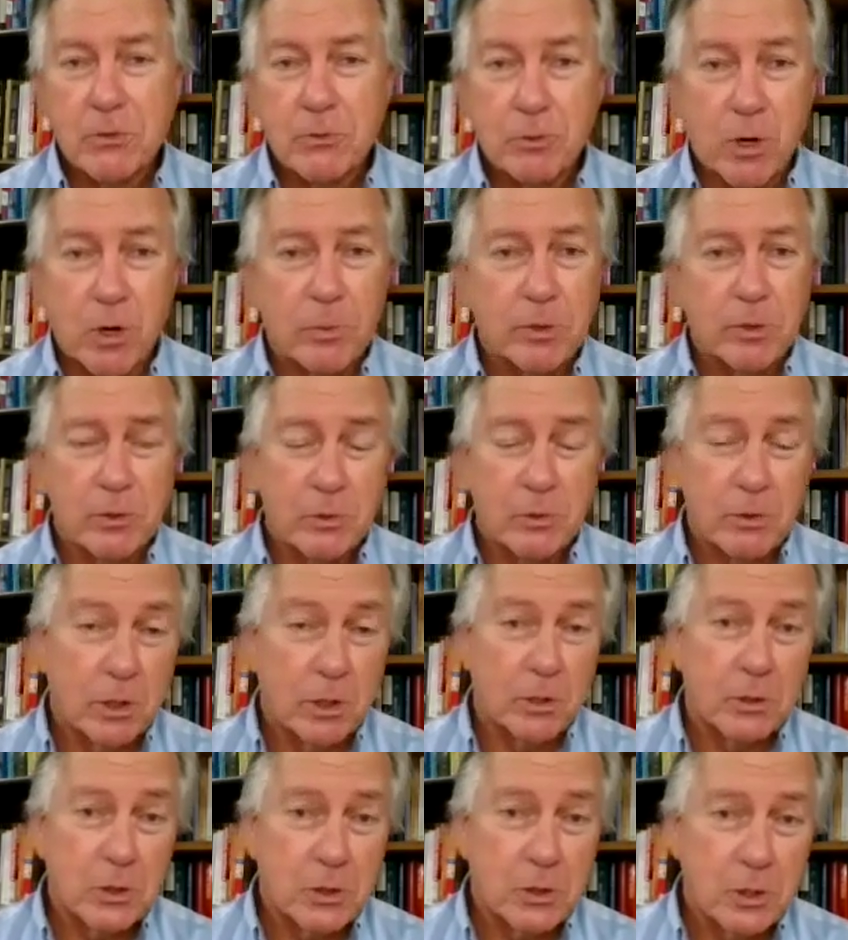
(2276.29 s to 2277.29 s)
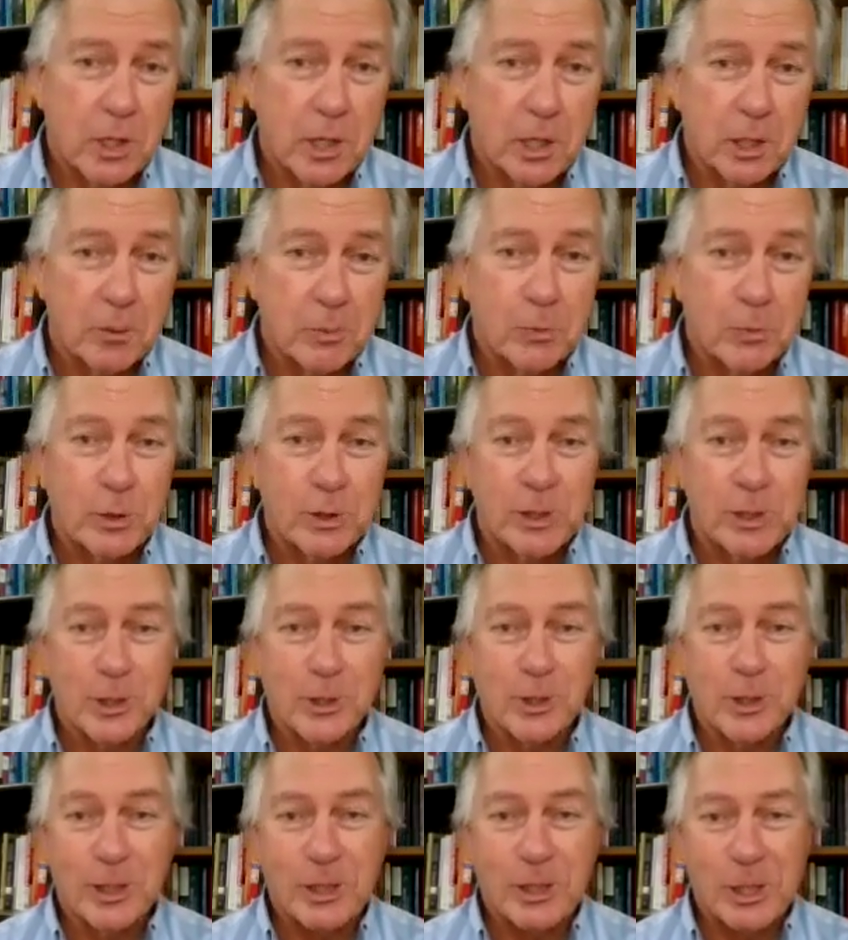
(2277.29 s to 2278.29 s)
from a startup
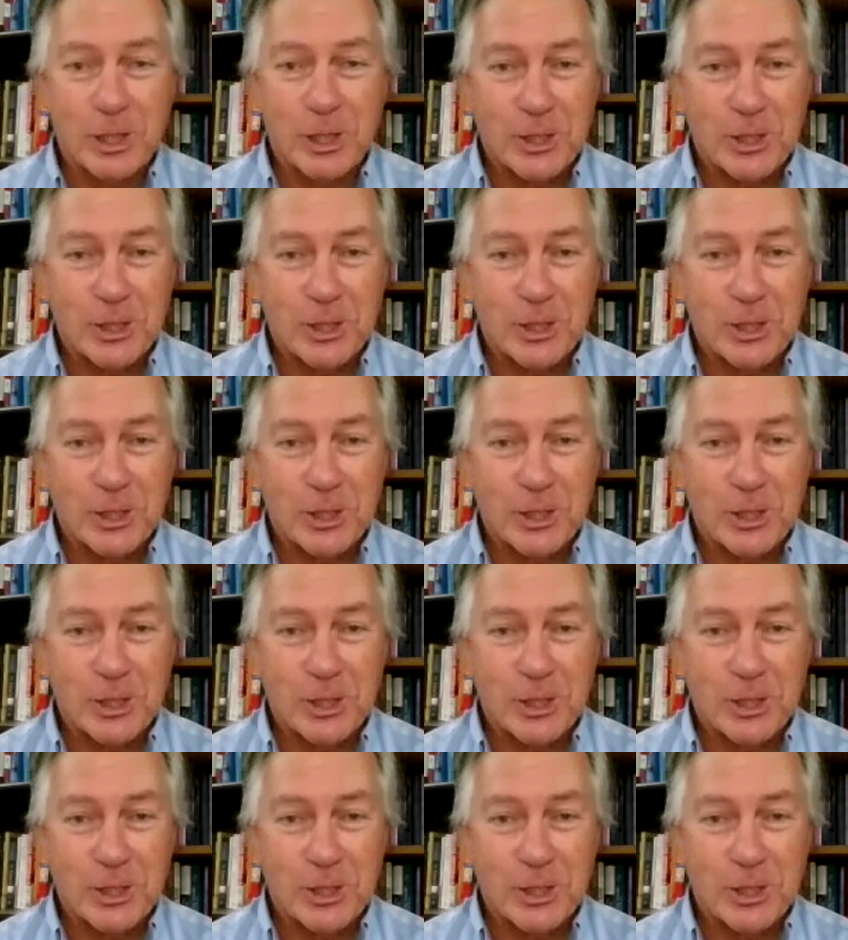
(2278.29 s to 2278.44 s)
position